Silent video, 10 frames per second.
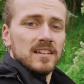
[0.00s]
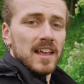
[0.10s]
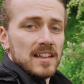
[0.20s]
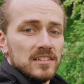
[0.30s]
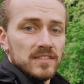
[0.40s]

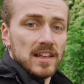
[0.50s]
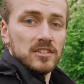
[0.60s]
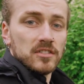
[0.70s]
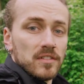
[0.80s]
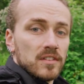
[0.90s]
getting to the
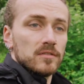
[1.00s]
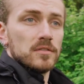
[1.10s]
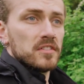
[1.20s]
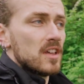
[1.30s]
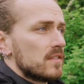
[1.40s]
entrance of the
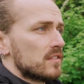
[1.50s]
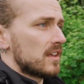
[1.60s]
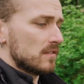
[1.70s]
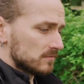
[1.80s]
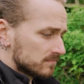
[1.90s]
reserve
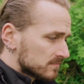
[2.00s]
itself,